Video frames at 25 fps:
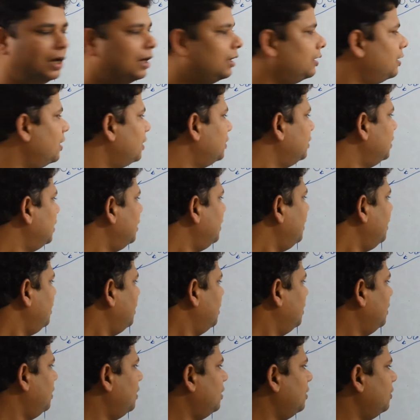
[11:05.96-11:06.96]
a
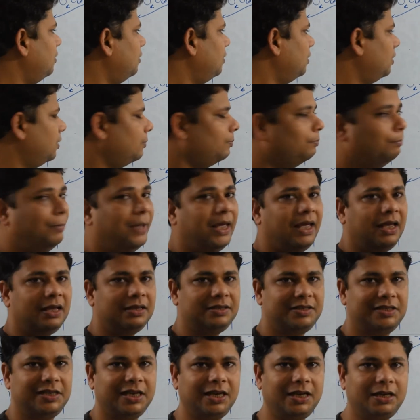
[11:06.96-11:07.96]
doctor may
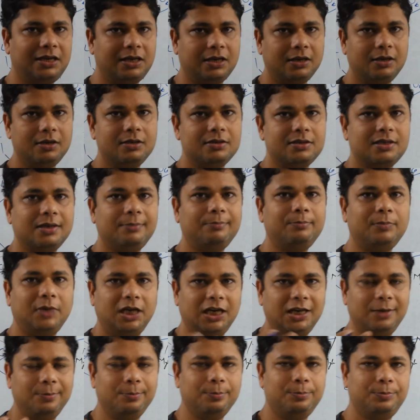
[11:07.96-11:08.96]
check some
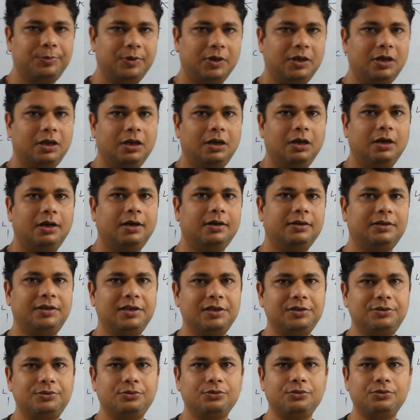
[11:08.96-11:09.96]
lymph
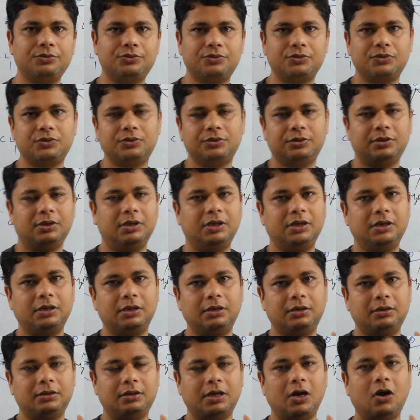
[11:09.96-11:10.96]
tissues
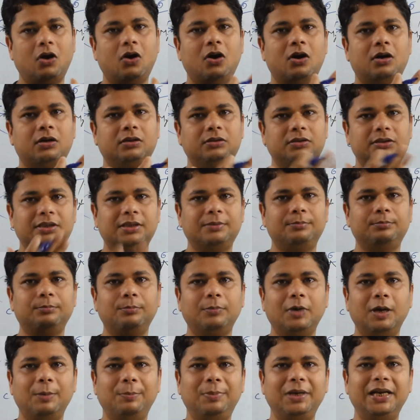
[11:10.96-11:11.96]
or some
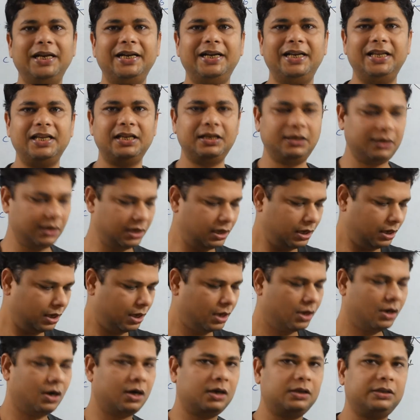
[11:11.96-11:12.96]
bleeding
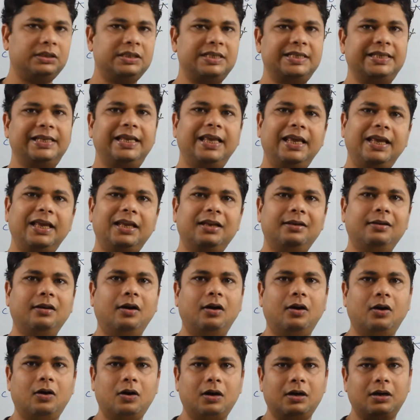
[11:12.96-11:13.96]
on skin
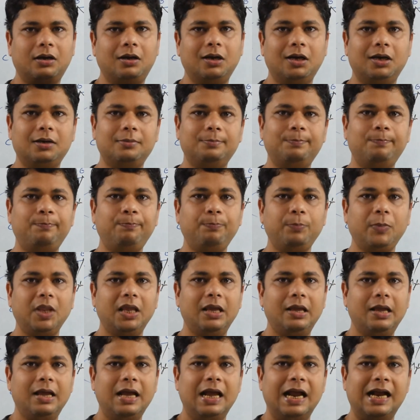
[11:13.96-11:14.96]
or gum,
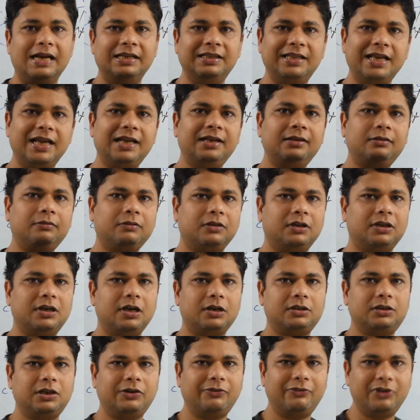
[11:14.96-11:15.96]
and then a
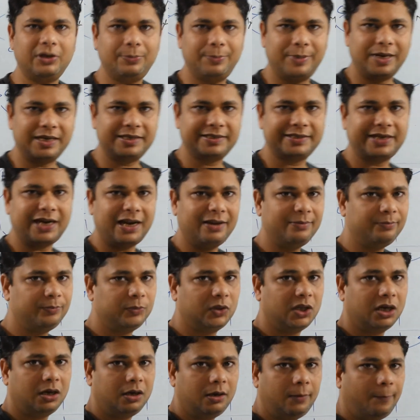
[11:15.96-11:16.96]
doctor will prescribe
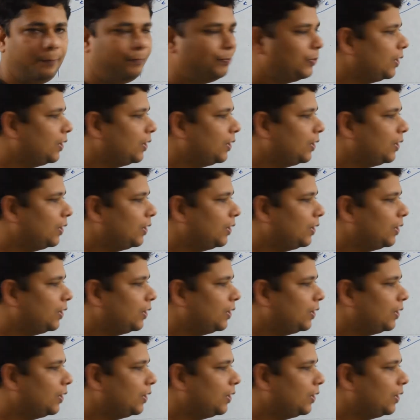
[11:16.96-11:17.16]
the